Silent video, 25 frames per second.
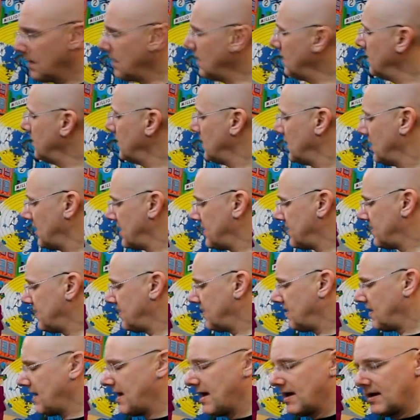I'm going to let
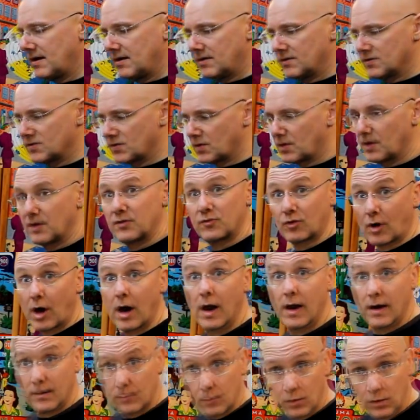that sort of
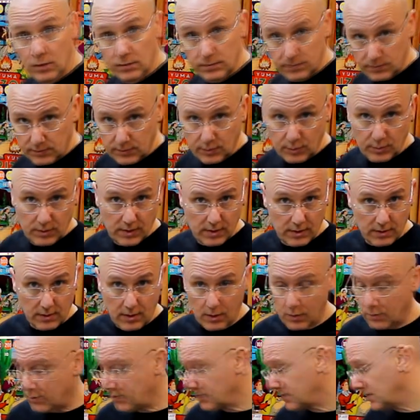dry and we'll do another
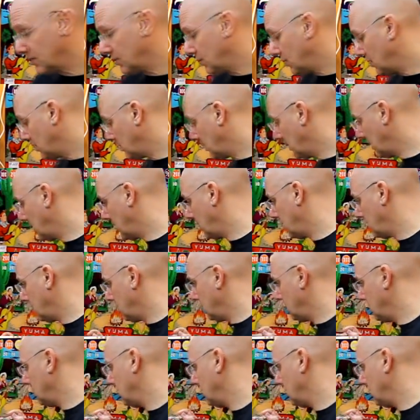coat. So we'll